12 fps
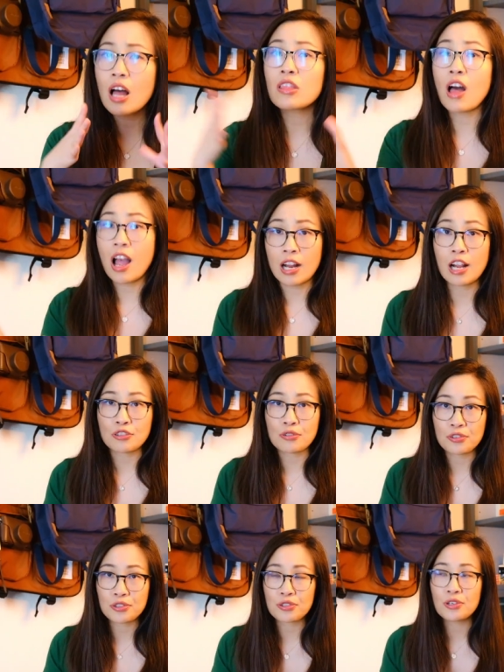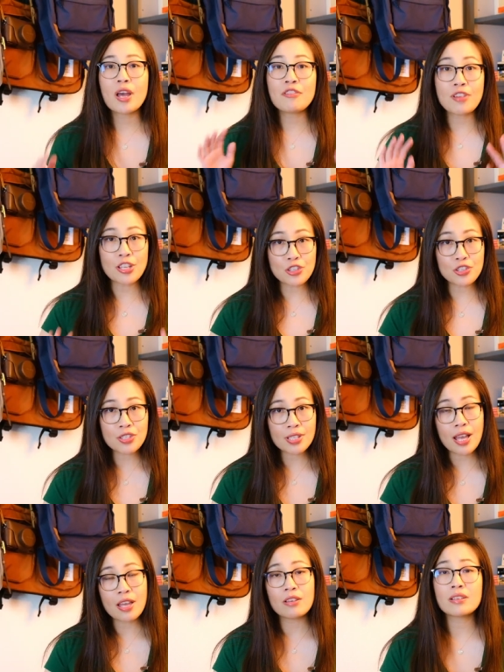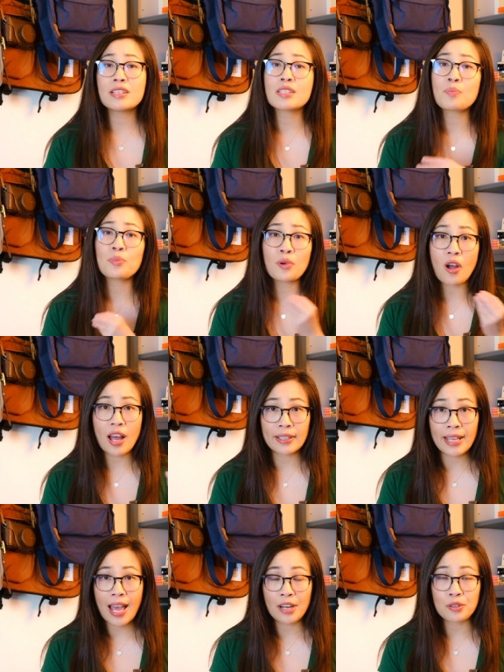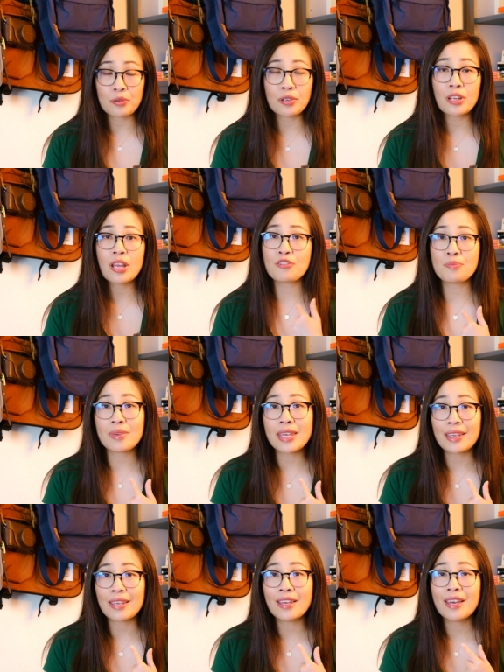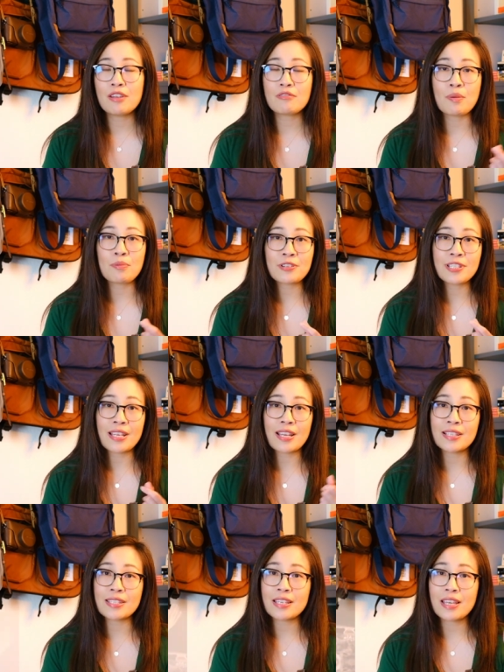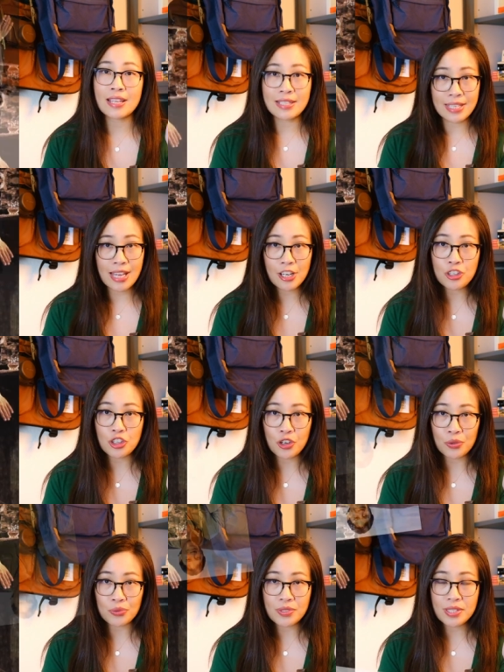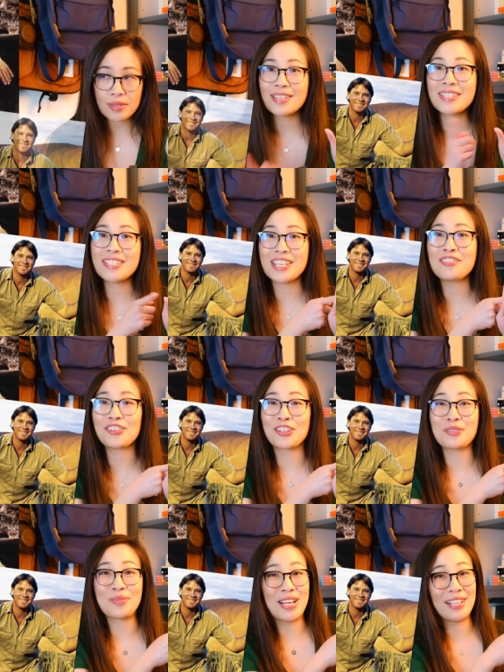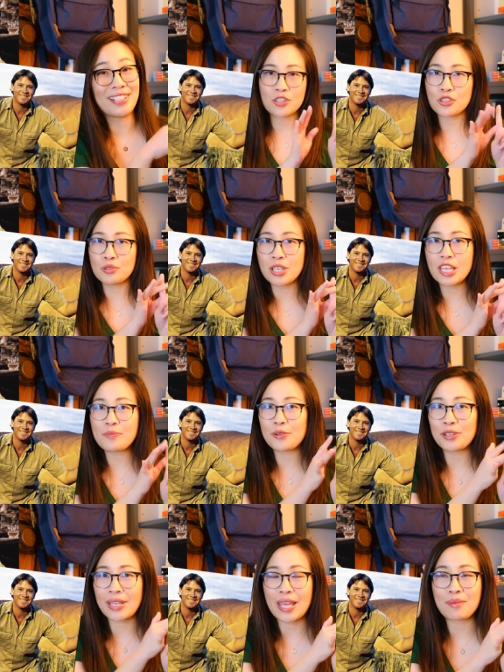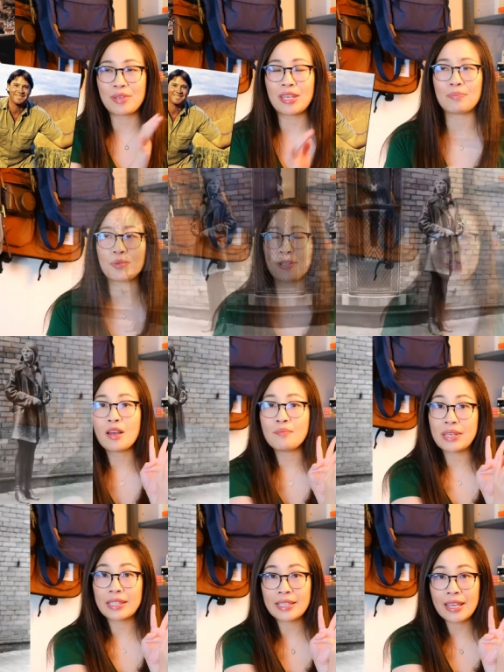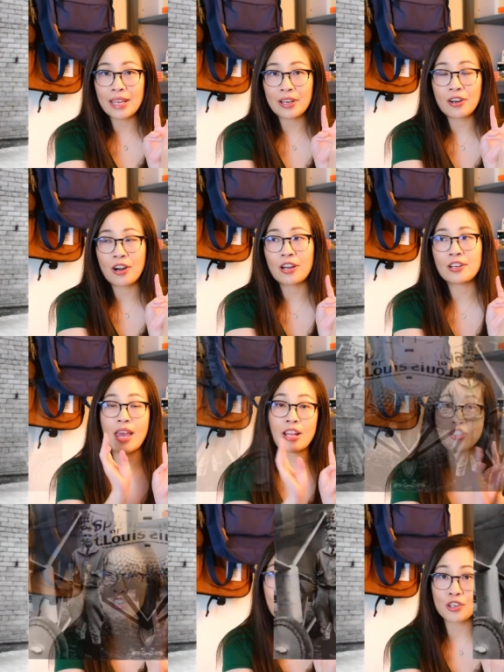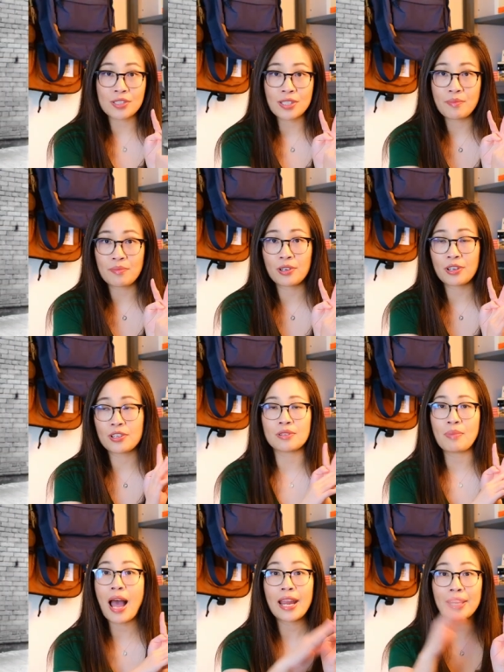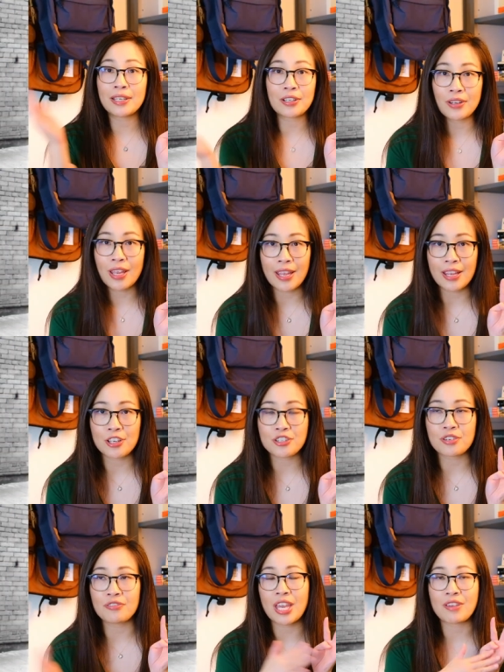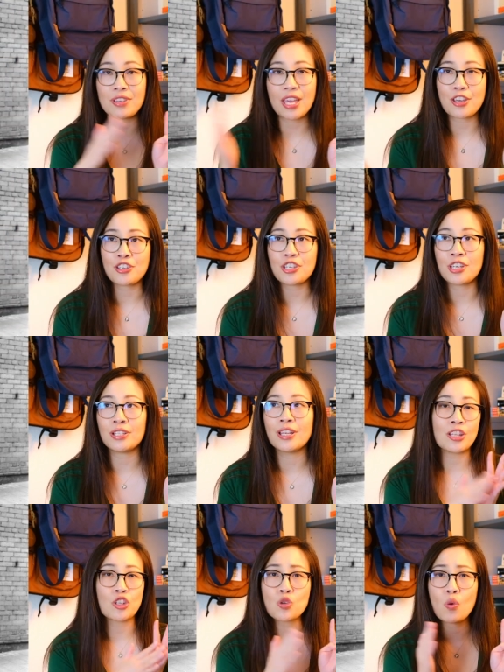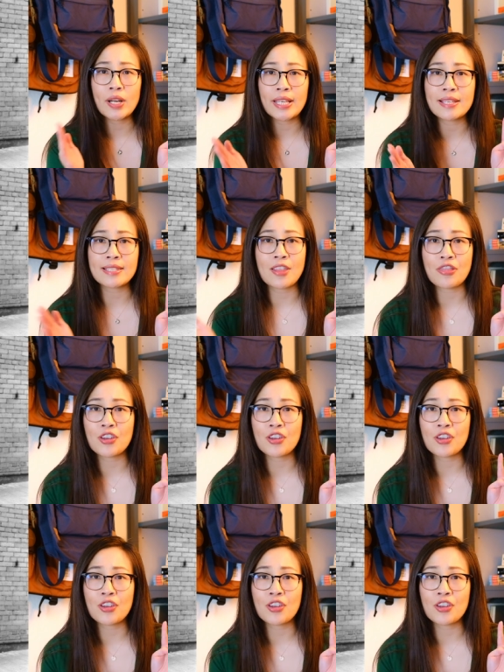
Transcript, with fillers: a lot controversial. Adventure style is a broad category. For me, it represents Indiana Jones, Steve Irwin, zookeeper, gamekeeper, Amelia Earhart, and Charles Lindbergh, the pioneer age of aviation in the 20s and